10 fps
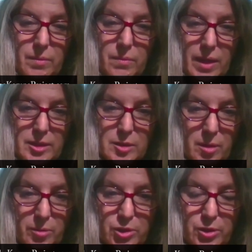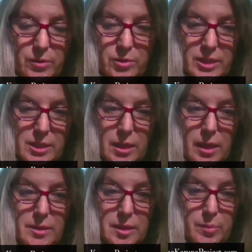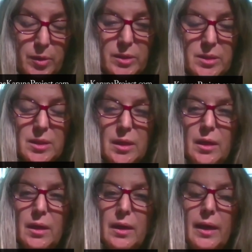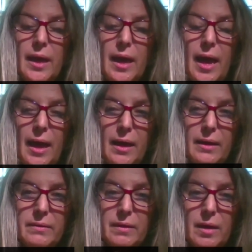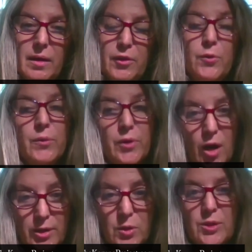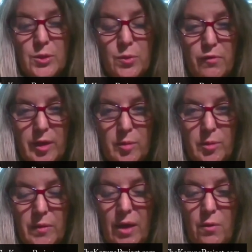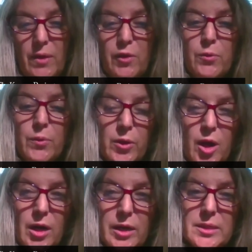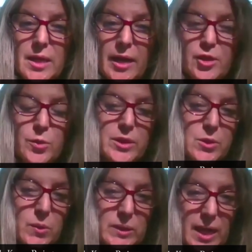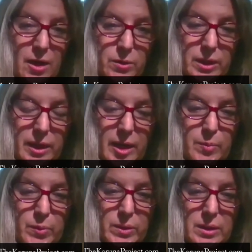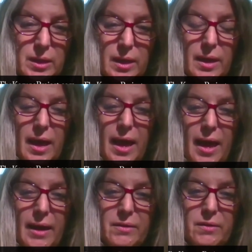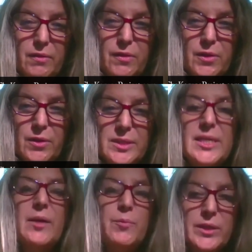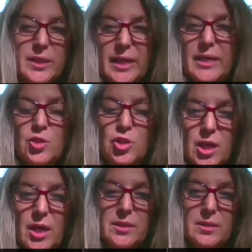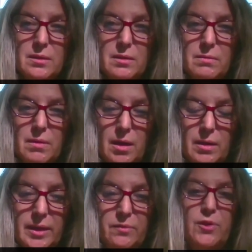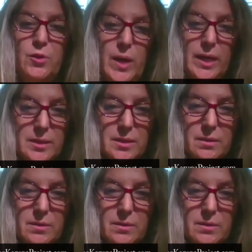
That's the publisher, Jessica Kingsley Books. And the Karuna cards also are available in that way. The Karuna cards actually sold out in April, and the second printing has just hit the U.S.